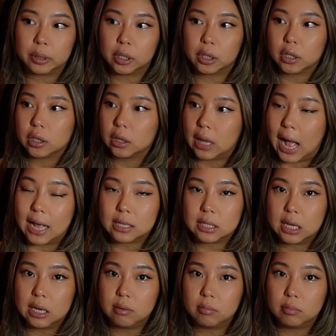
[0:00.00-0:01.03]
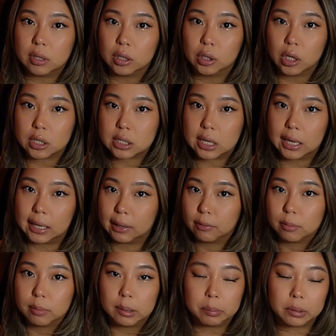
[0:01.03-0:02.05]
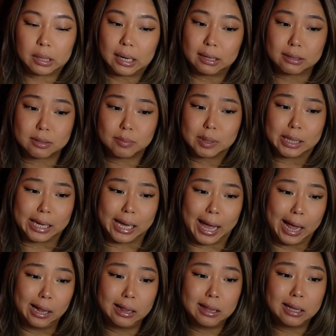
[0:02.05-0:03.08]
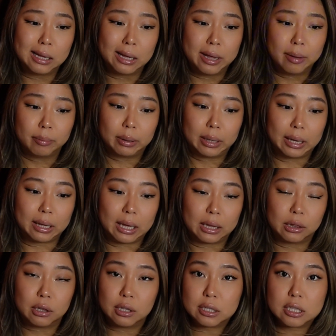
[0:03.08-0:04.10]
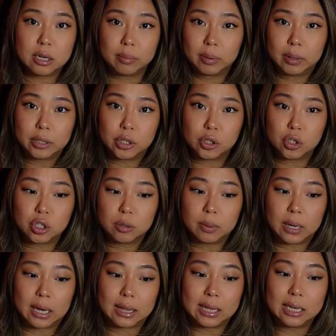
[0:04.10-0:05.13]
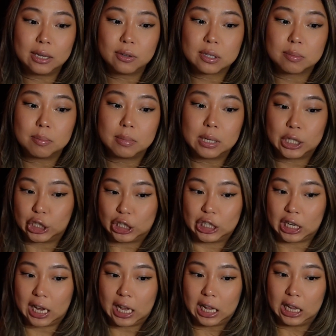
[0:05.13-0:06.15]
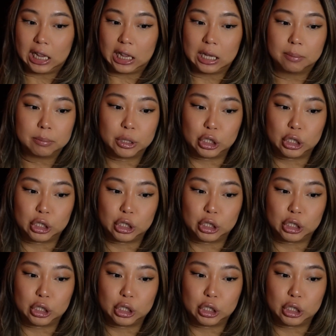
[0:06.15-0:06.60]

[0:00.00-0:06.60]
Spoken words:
Her last name looks like it would be pronounced Michel, but I looked it up on YouTube and I think it was Michel.